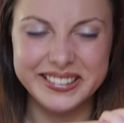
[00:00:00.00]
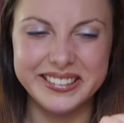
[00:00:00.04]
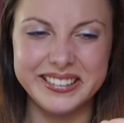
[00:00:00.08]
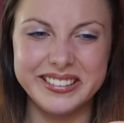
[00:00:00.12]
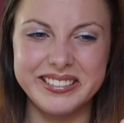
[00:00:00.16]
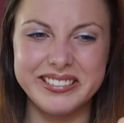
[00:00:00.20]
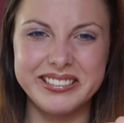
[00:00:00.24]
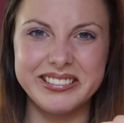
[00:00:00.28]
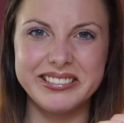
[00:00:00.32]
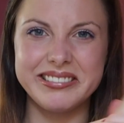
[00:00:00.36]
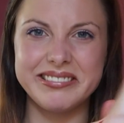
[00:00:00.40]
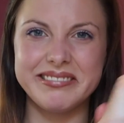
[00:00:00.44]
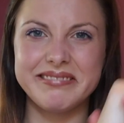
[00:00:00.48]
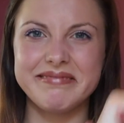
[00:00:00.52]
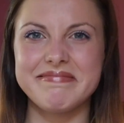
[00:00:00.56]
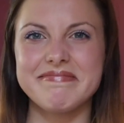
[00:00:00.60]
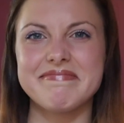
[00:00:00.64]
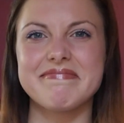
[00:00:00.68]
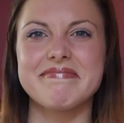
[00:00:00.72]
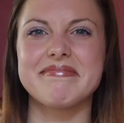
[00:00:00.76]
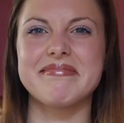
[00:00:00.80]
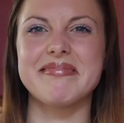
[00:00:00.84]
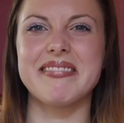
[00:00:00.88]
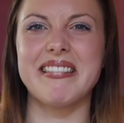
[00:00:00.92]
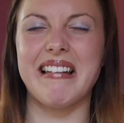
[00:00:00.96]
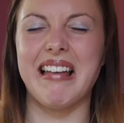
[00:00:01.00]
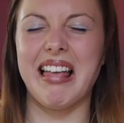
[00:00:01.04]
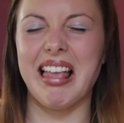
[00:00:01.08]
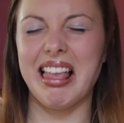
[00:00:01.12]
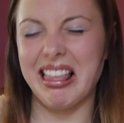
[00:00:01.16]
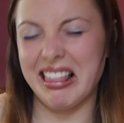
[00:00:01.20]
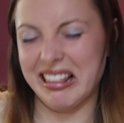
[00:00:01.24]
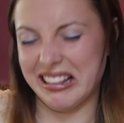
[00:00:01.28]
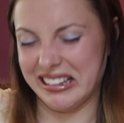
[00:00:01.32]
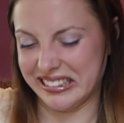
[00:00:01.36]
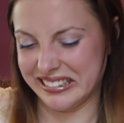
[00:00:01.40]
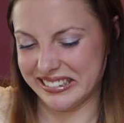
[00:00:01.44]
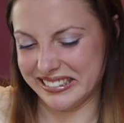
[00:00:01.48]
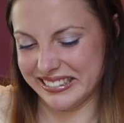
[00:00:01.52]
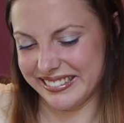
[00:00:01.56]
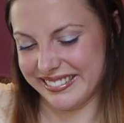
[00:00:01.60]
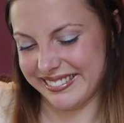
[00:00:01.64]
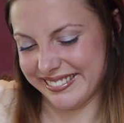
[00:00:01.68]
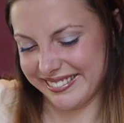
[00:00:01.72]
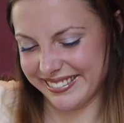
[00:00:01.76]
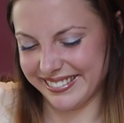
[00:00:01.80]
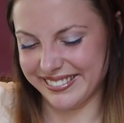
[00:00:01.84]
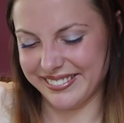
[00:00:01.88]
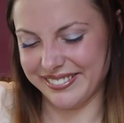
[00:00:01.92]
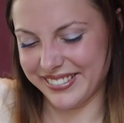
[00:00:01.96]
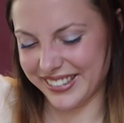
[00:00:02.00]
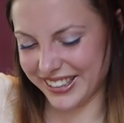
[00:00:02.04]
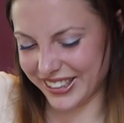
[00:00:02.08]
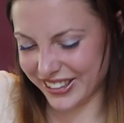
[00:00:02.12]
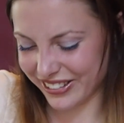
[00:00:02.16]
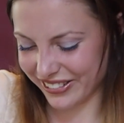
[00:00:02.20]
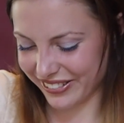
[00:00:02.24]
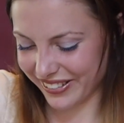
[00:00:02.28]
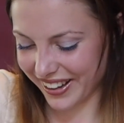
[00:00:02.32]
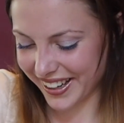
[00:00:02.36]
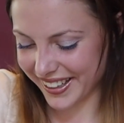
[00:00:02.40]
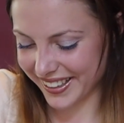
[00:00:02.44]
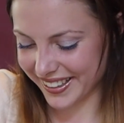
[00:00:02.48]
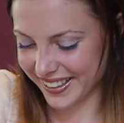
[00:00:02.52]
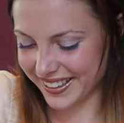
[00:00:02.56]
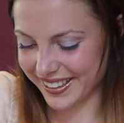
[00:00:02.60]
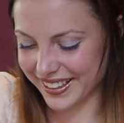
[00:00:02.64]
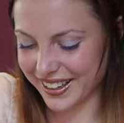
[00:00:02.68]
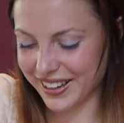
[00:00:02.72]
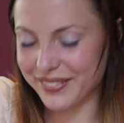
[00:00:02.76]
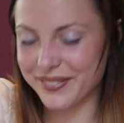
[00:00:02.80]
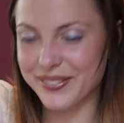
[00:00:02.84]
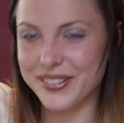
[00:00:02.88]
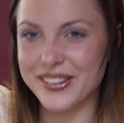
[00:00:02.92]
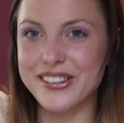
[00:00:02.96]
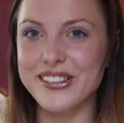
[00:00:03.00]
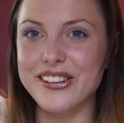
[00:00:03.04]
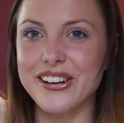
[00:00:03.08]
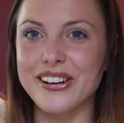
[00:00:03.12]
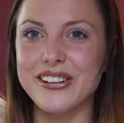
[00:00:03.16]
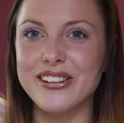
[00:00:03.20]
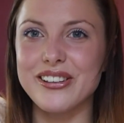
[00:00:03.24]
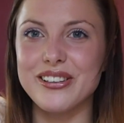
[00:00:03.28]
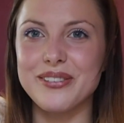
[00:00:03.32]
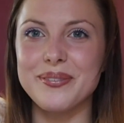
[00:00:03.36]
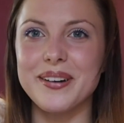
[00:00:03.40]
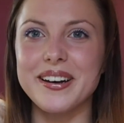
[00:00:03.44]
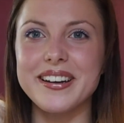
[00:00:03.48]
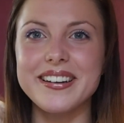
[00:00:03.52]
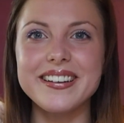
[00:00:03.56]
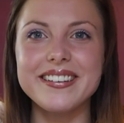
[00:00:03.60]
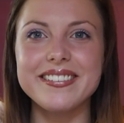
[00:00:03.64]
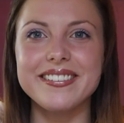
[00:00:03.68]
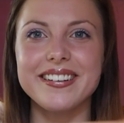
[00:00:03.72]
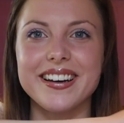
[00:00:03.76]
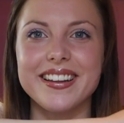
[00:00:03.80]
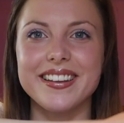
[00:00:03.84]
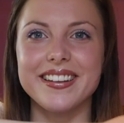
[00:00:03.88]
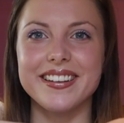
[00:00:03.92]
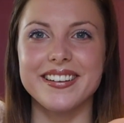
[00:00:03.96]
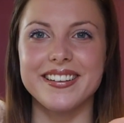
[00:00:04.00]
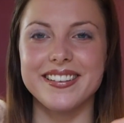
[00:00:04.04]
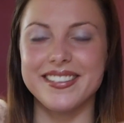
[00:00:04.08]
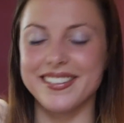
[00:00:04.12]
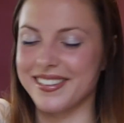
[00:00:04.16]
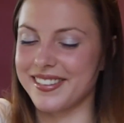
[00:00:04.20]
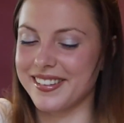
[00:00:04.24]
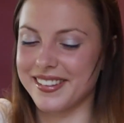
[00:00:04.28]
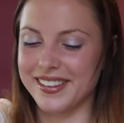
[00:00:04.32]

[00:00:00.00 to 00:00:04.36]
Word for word: Oh, I really don't like it. Now I'm stuck smelling like this.